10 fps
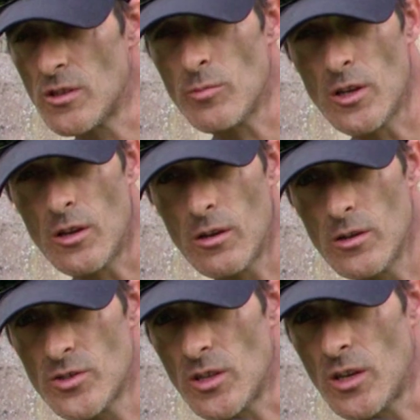to be
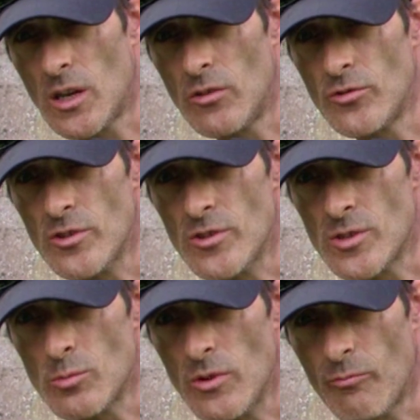close
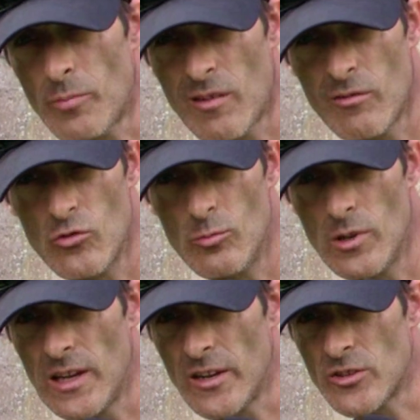encounters with
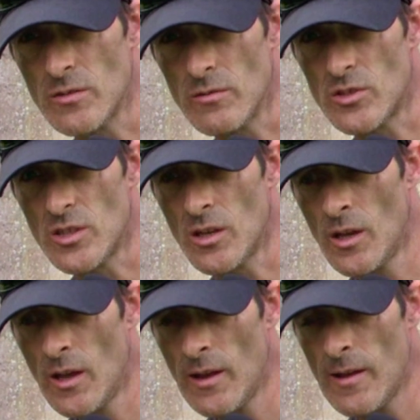paranormal activity
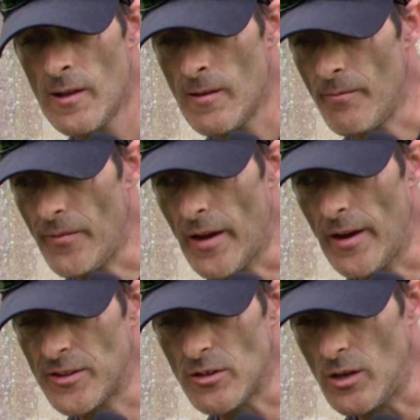
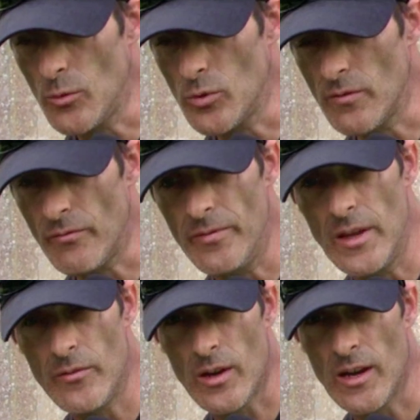that I would have
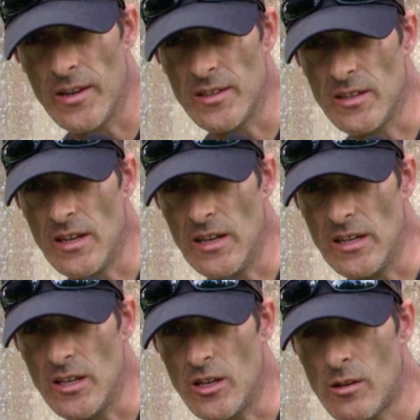never had in
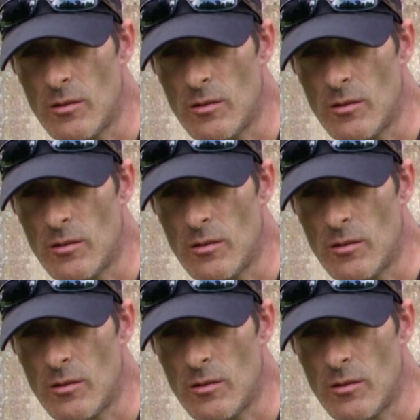any